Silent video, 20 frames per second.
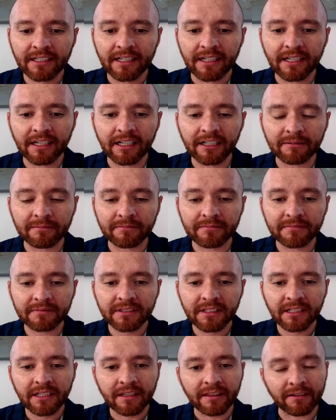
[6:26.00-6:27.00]
The
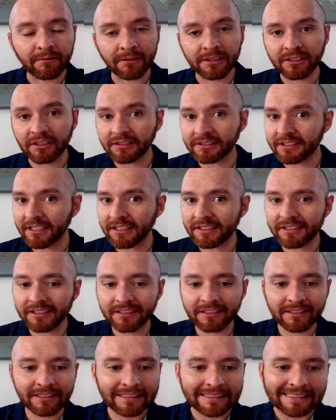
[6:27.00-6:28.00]
results
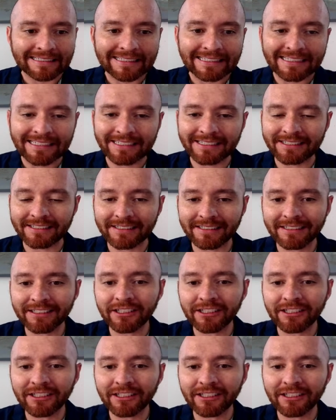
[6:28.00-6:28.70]
section is,